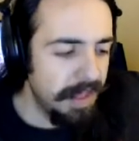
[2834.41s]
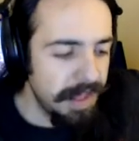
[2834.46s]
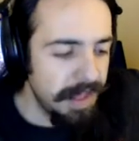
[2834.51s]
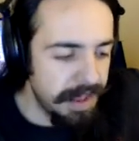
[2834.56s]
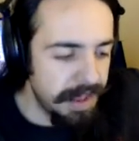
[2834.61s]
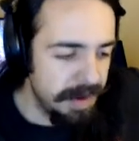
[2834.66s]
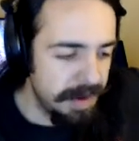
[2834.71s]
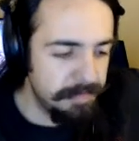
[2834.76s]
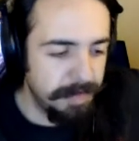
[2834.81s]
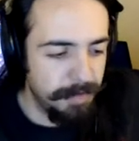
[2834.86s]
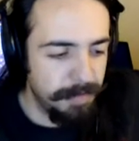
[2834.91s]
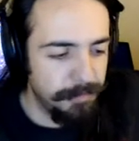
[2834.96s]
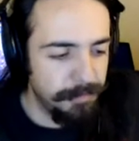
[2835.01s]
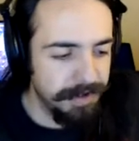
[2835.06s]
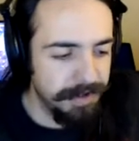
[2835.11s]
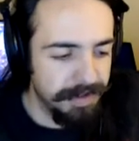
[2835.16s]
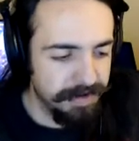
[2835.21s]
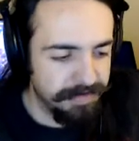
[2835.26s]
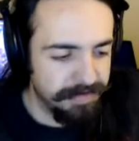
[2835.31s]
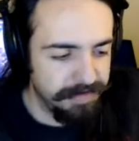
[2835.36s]
And I'd be
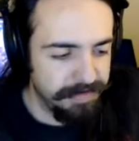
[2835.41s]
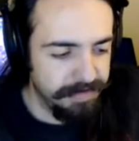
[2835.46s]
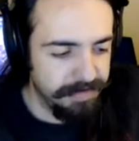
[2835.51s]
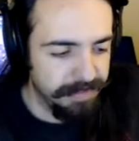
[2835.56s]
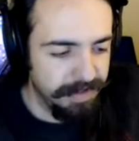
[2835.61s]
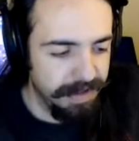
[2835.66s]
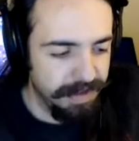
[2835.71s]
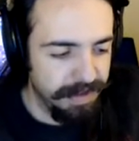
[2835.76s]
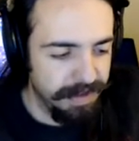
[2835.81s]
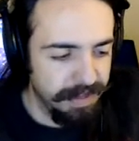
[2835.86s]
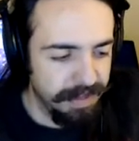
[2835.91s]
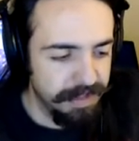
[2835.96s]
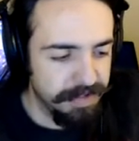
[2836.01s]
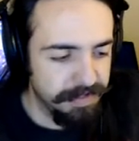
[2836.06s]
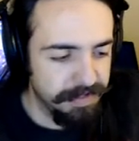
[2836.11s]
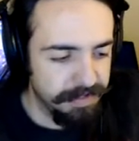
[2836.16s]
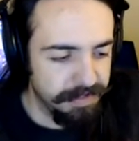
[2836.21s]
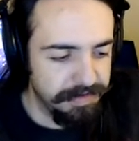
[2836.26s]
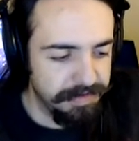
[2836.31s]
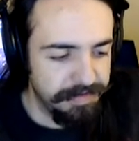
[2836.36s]
willing to like
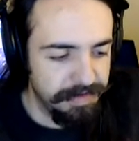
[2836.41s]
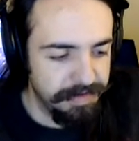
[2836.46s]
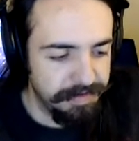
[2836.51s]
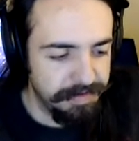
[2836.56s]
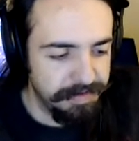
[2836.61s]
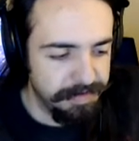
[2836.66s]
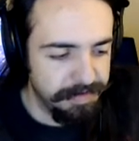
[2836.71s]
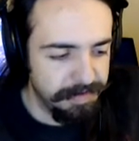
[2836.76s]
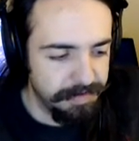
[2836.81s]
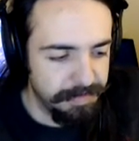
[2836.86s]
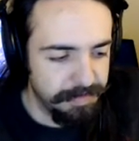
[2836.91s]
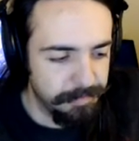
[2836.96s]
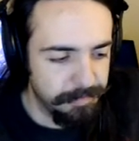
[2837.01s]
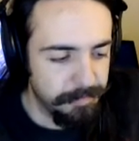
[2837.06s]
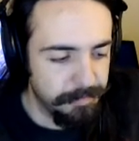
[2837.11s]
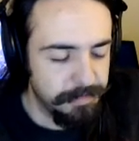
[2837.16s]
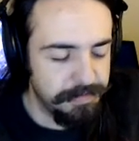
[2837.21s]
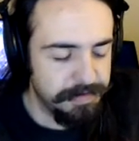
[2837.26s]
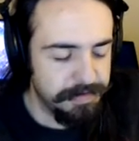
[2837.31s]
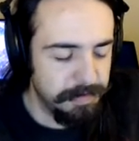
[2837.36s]
listen to
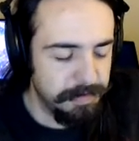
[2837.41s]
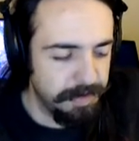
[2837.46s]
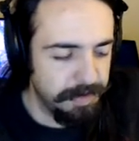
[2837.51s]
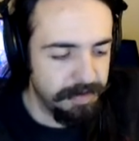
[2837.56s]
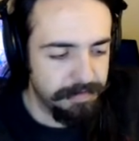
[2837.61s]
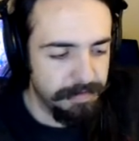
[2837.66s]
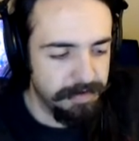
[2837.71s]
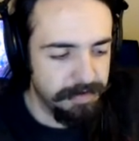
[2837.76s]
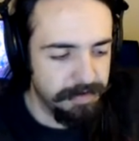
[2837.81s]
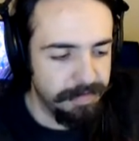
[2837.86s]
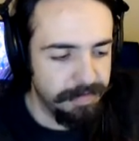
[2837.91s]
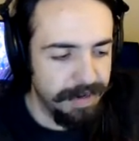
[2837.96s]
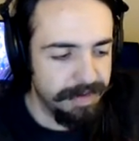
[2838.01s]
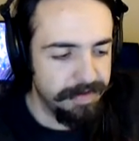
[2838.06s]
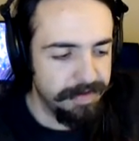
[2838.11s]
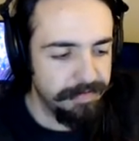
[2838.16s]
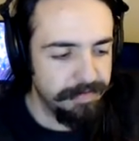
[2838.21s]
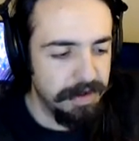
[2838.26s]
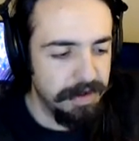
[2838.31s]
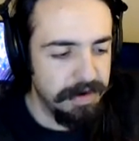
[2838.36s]
somebody's
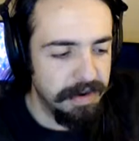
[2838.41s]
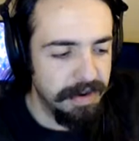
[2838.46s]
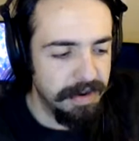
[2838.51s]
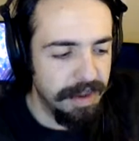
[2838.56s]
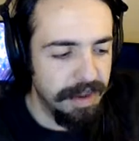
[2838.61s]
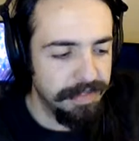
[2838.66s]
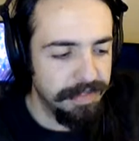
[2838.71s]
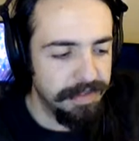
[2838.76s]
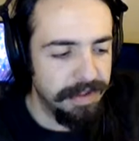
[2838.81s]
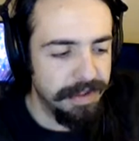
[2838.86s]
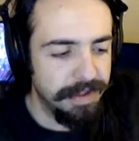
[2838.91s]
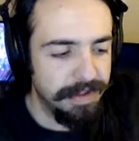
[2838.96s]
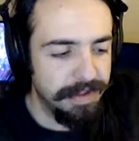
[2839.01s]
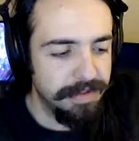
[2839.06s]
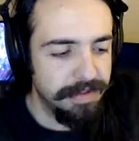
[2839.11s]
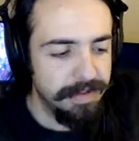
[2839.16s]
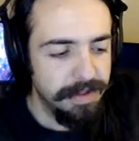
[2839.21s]
perspective on it and like